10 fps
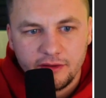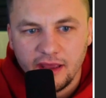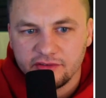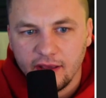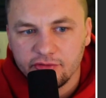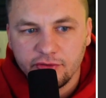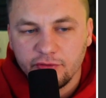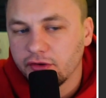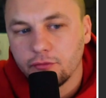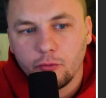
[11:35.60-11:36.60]
Yes, obviously,
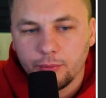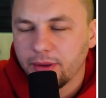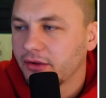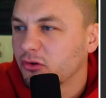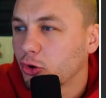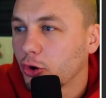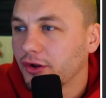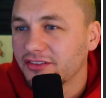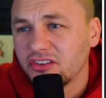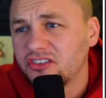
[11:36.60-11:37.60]
if you can afford to pay up for
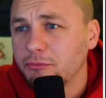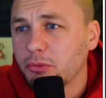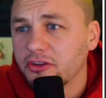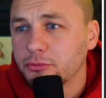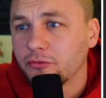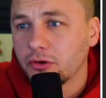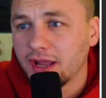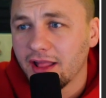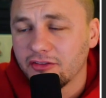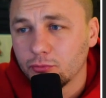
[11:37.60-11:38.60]
Curry, that's a cheap price point for a
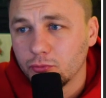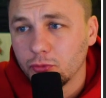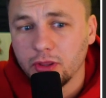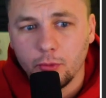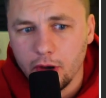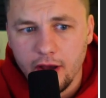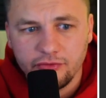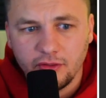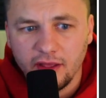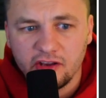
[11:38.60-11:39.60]
guy that's really went
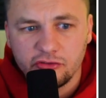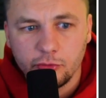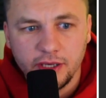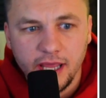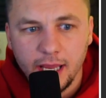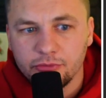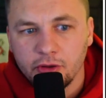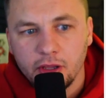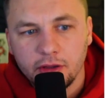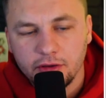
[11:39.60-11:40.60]
off the last three games.
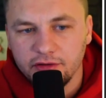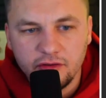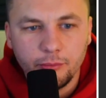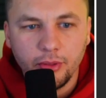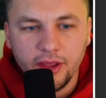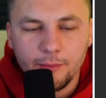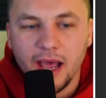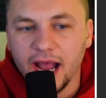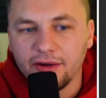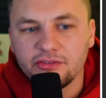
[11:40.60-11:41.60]
Could easily play him.
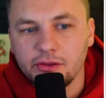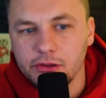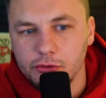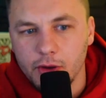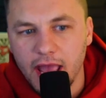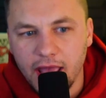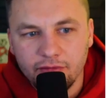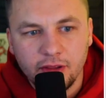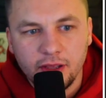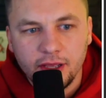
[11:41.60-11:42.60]
Obviously, you
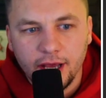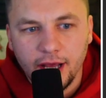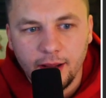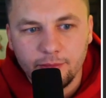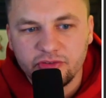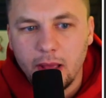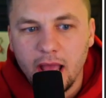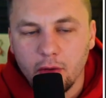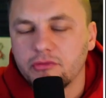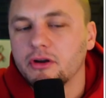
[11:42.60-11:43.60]
have some
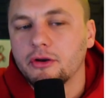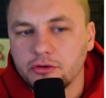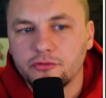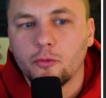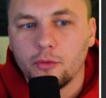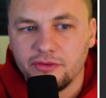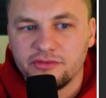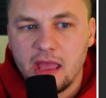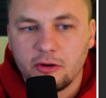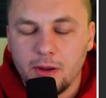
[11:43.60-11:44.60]
high over and unders for the
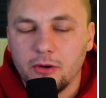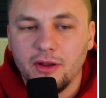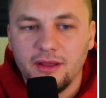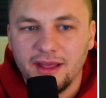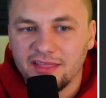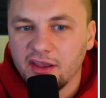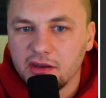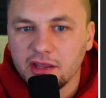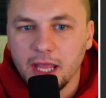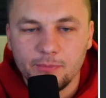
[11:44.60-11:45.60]
Sacramento
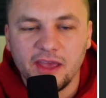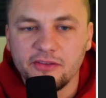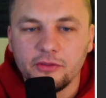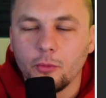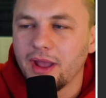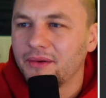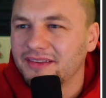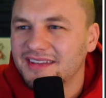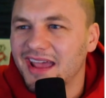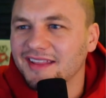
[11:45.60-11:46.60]
Atlanta game. I think the way I would
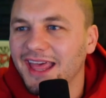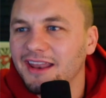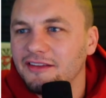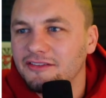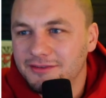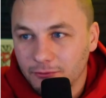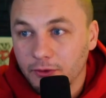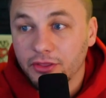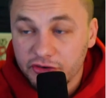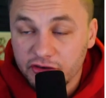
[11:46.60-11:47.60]
attack that is to
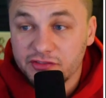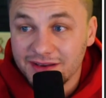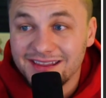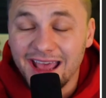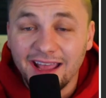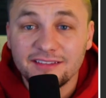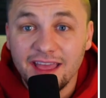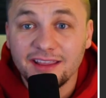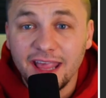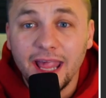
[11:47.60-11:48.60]
really just attack
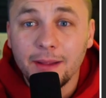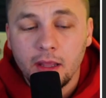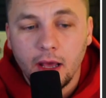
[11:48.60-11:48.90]
that game.